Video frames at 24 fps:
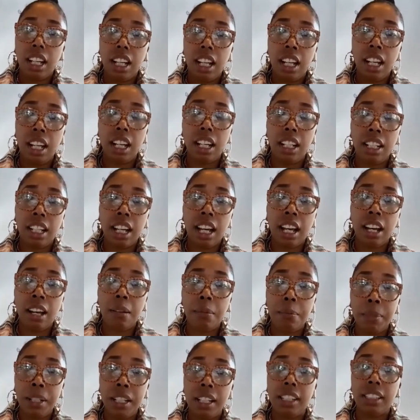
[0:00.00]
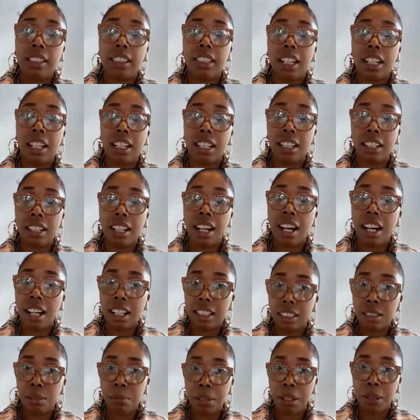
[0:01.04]
And that means a lot
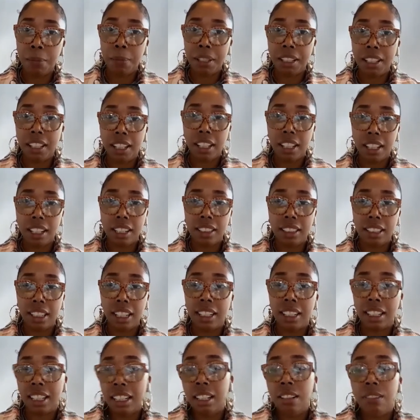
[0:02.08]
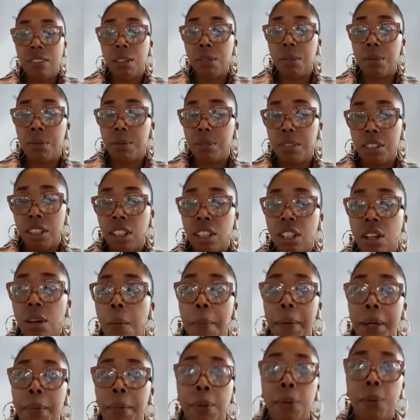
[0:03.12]
to me, because even though
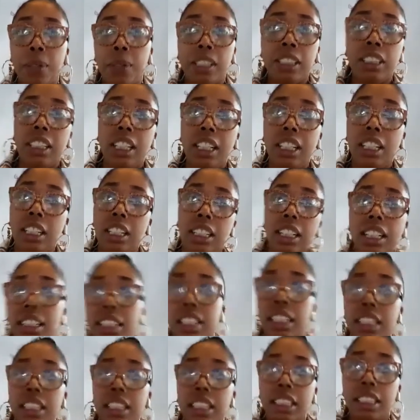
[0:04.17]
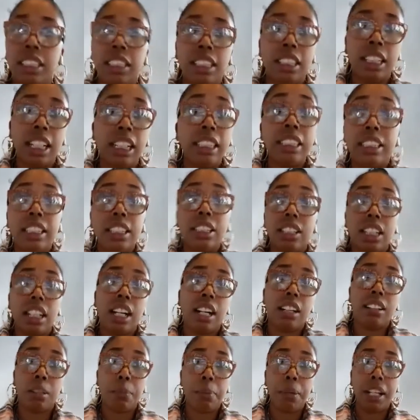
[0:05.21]
people were seated, they still didn't
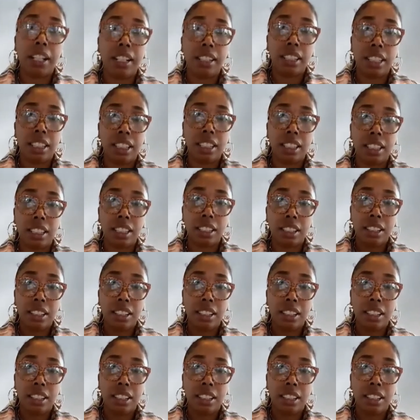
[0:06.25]
have to pay attention.